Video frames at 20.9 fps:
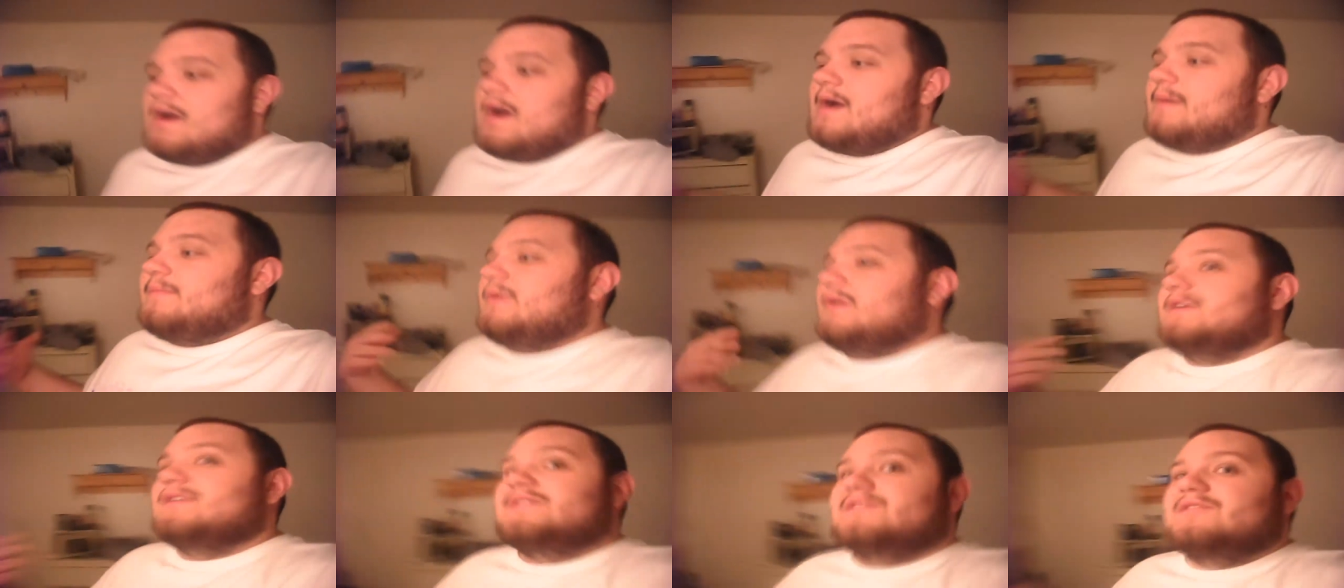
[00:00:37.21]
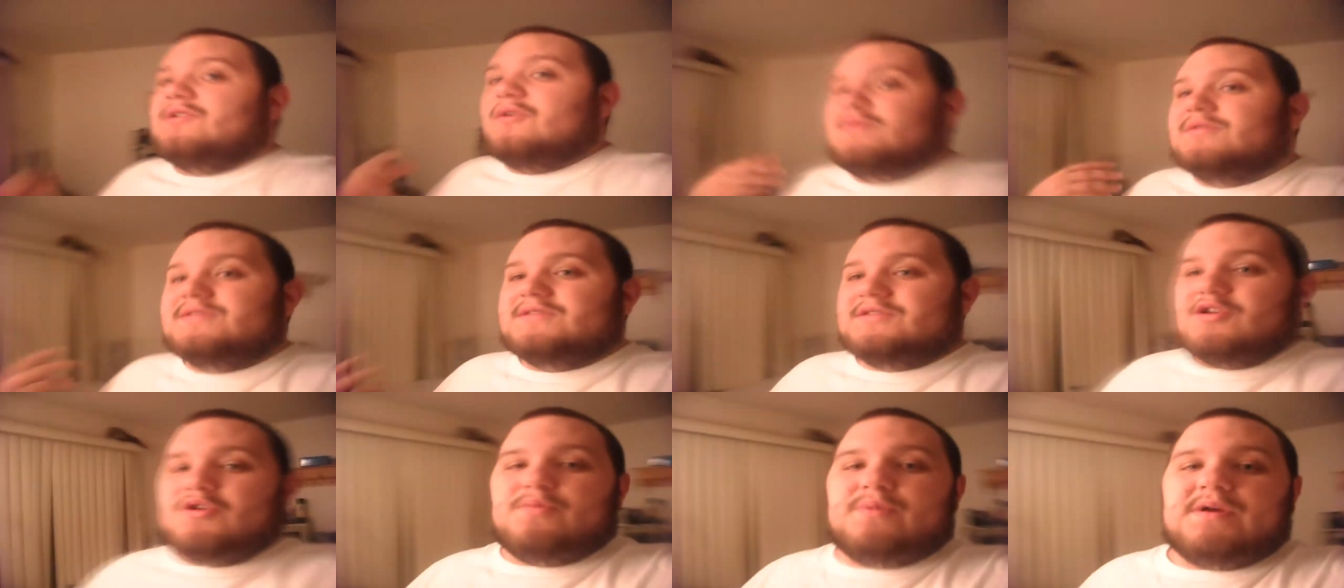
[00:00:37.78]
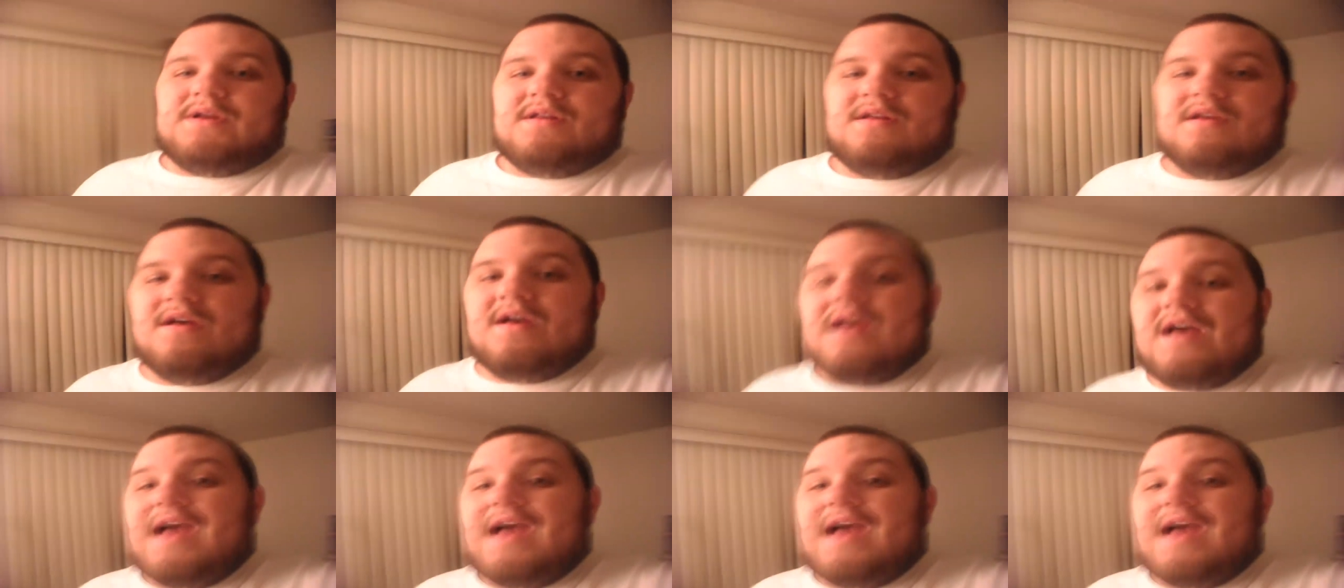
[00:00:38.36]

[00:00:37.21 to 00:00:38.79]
I'm being so stupid.